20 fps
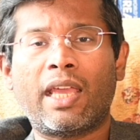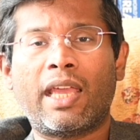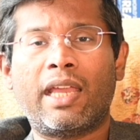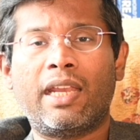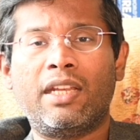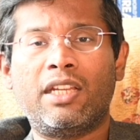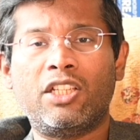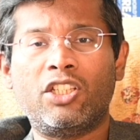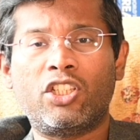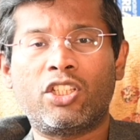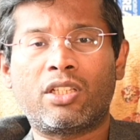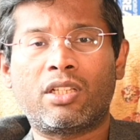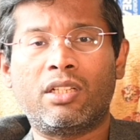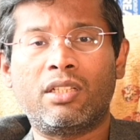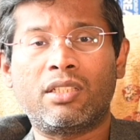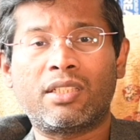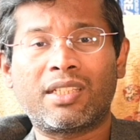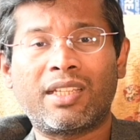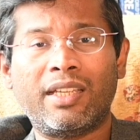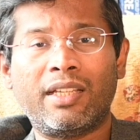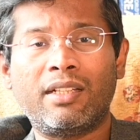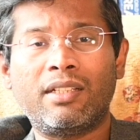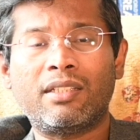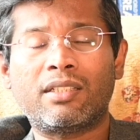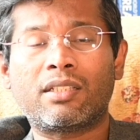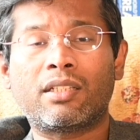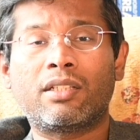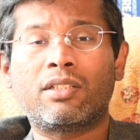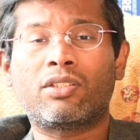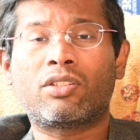and digital
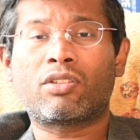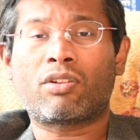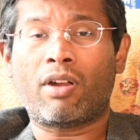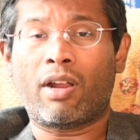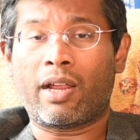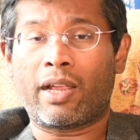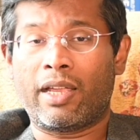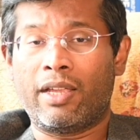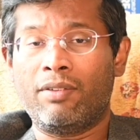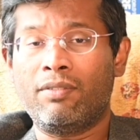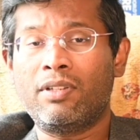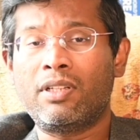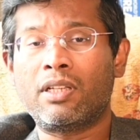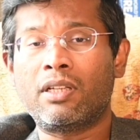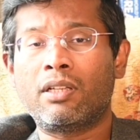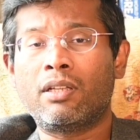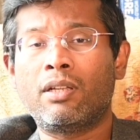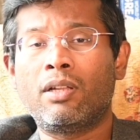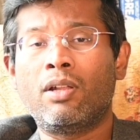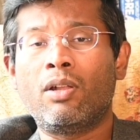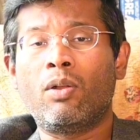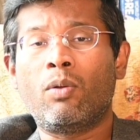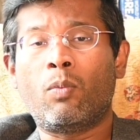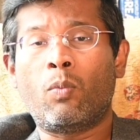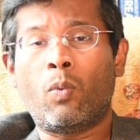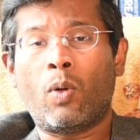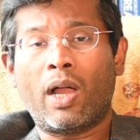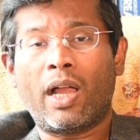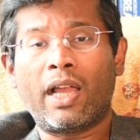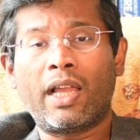skills thrived,
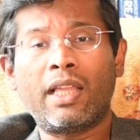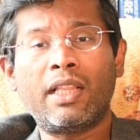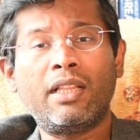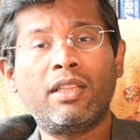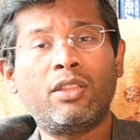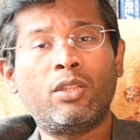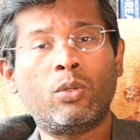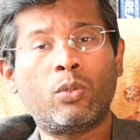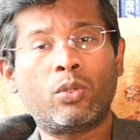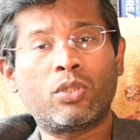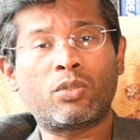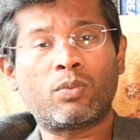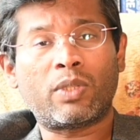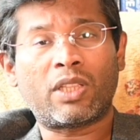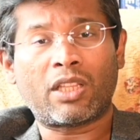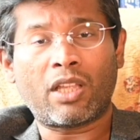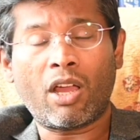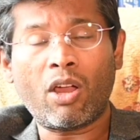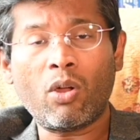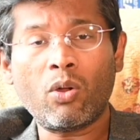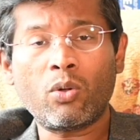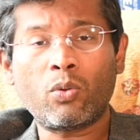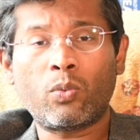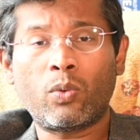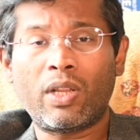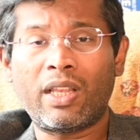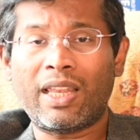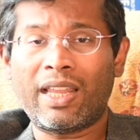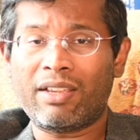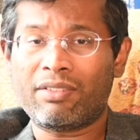while those without
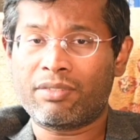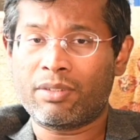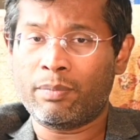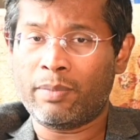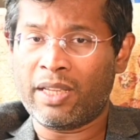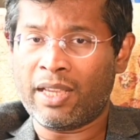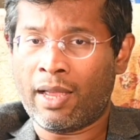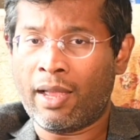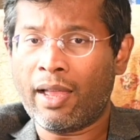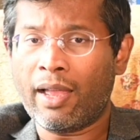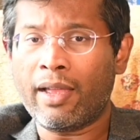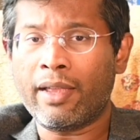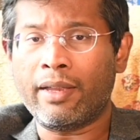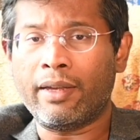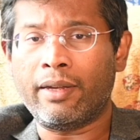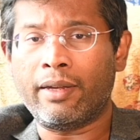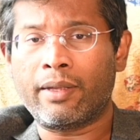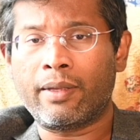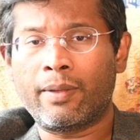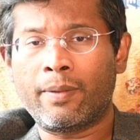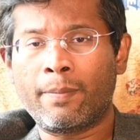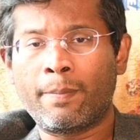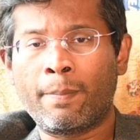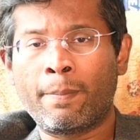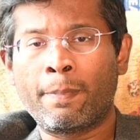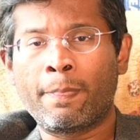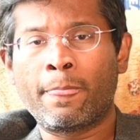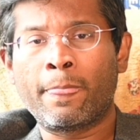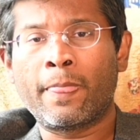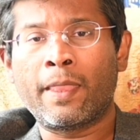were left behind.
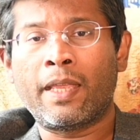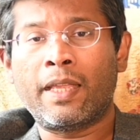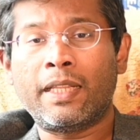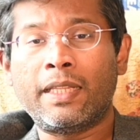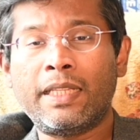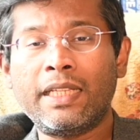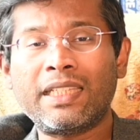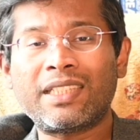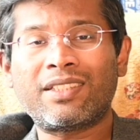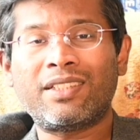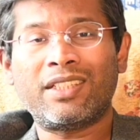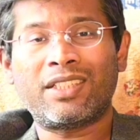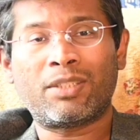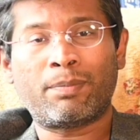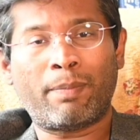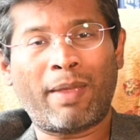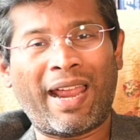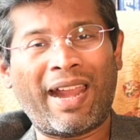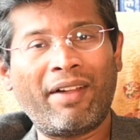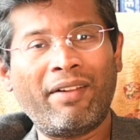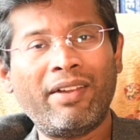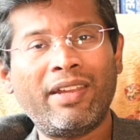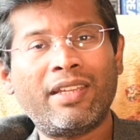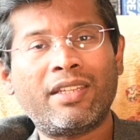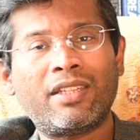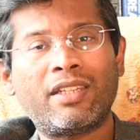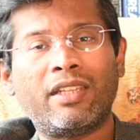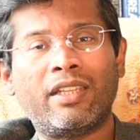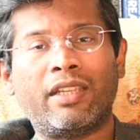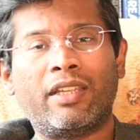This
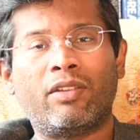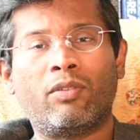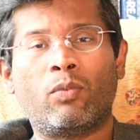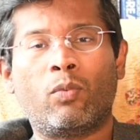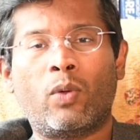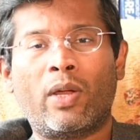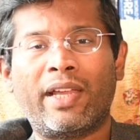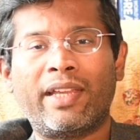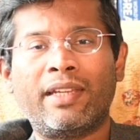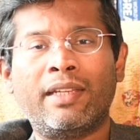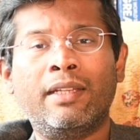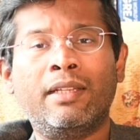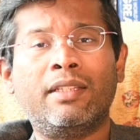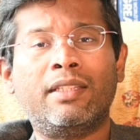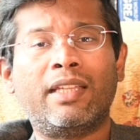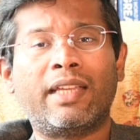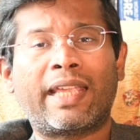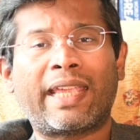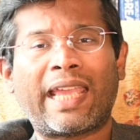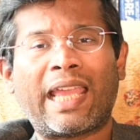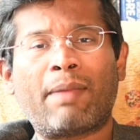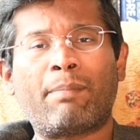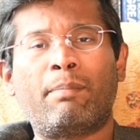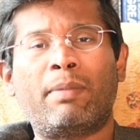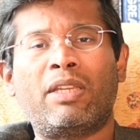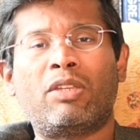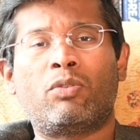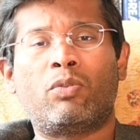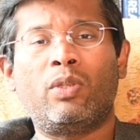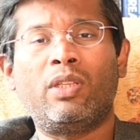disparity widened the gap
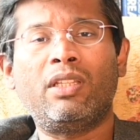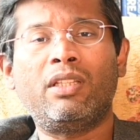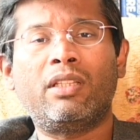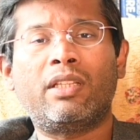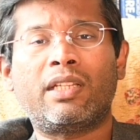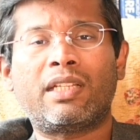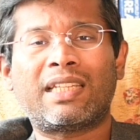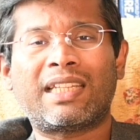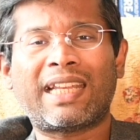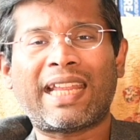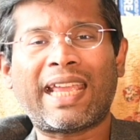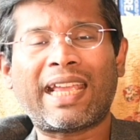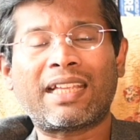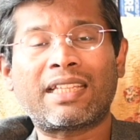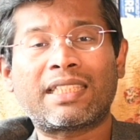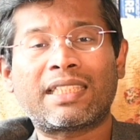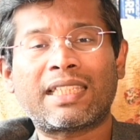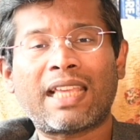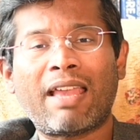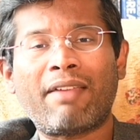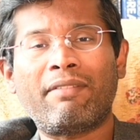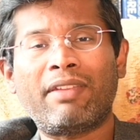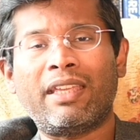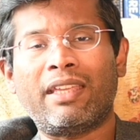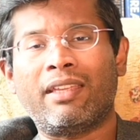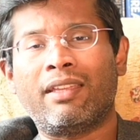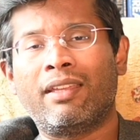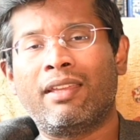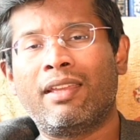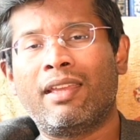between the
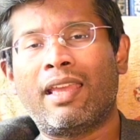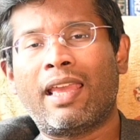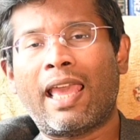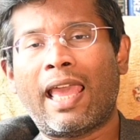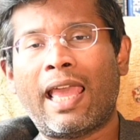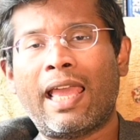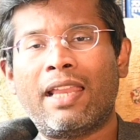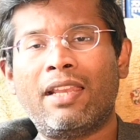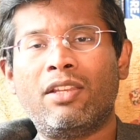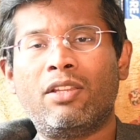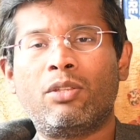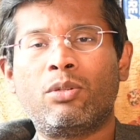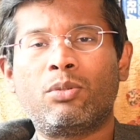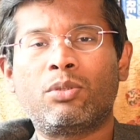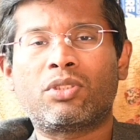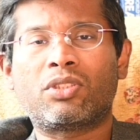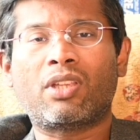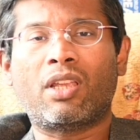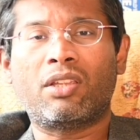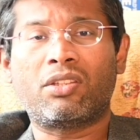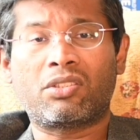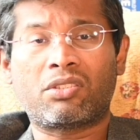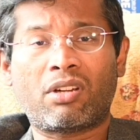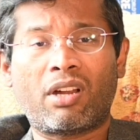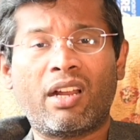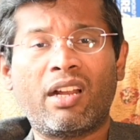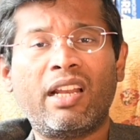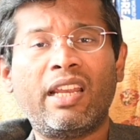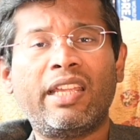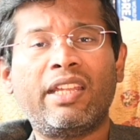tech-savvy and those
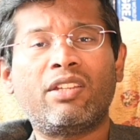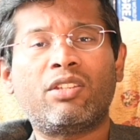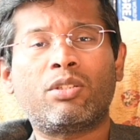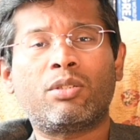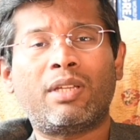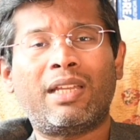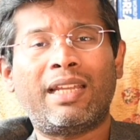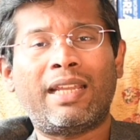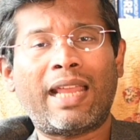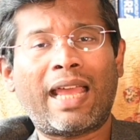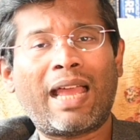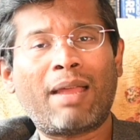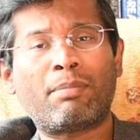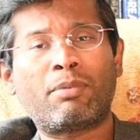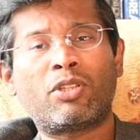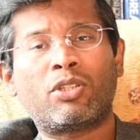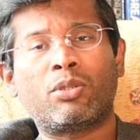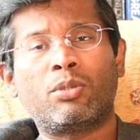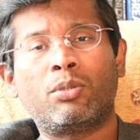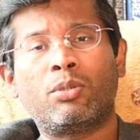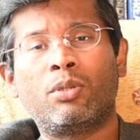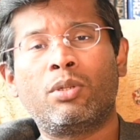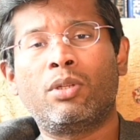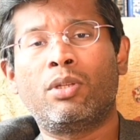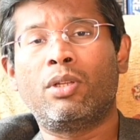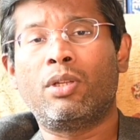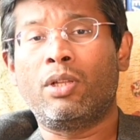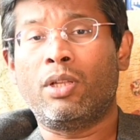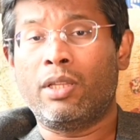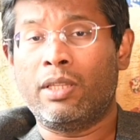struggling to adapt to
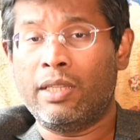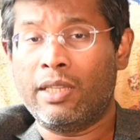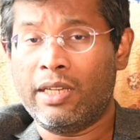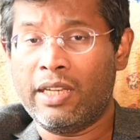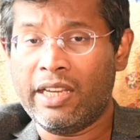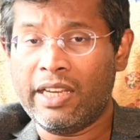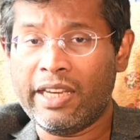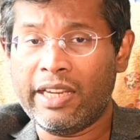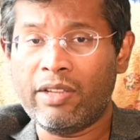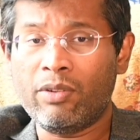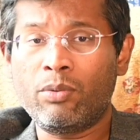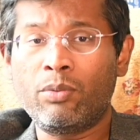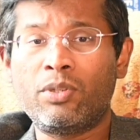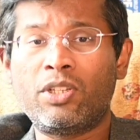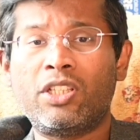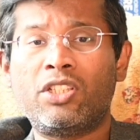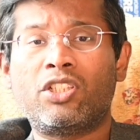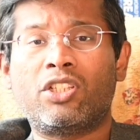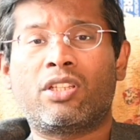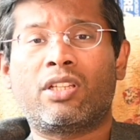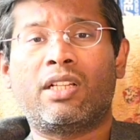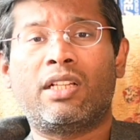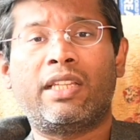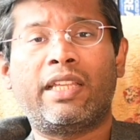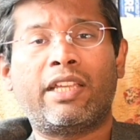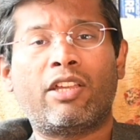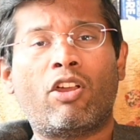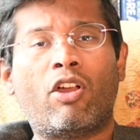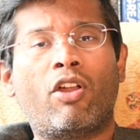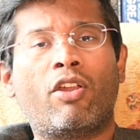the new digital
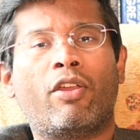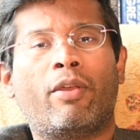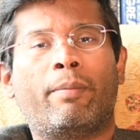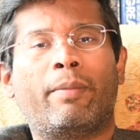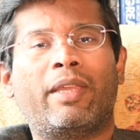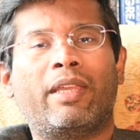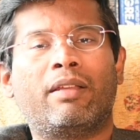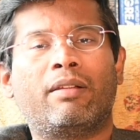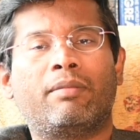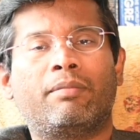economy.